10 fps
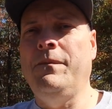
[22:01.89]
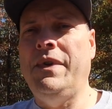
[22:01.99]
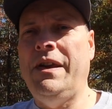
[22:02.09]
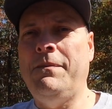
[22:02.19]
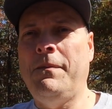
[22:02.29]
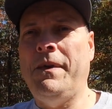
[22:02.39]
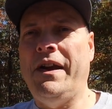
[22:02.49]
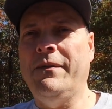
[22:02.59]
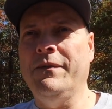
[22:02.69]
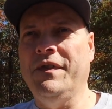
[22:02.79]
Be
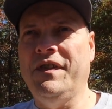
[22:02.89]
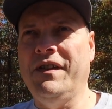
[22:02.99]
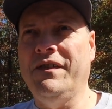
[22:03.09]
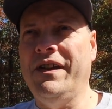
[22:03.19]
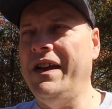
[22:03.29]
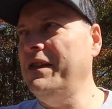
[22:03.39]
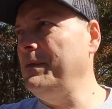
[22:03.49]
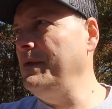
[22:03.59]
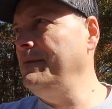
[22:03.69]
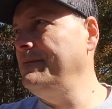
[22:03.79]
prepared. We'll see you on the next
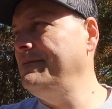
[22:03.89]
one.